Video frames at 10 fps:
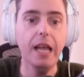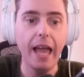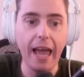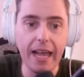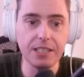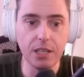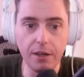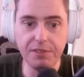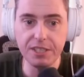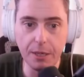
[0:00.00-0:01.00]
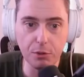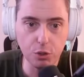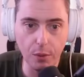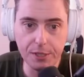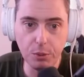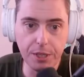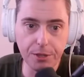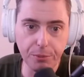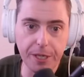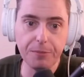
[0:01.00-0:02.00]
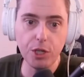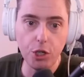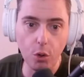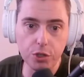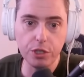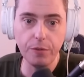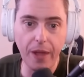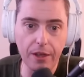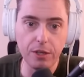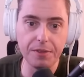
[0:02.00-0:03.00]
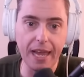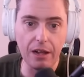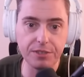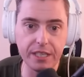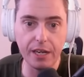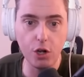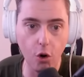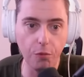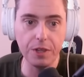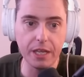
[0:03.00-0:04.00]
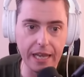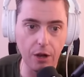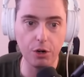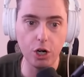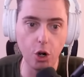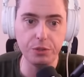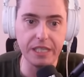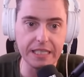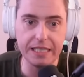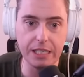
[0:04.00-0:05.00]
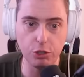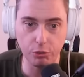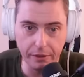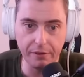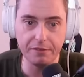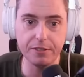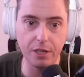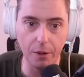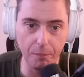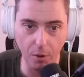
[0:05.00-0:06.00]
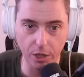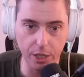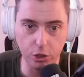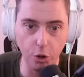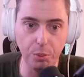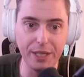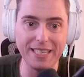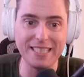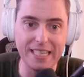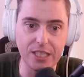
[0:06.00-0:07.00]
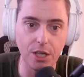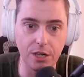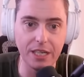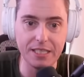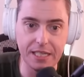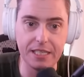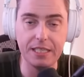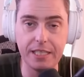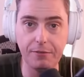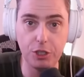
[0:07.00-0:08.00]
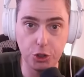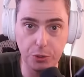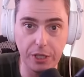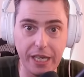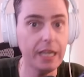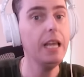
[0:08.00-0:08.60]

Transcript: As of December 2023, 2023, the notional value of the outstanding over-the-counter OTC derivatives market globally is 667 trillion.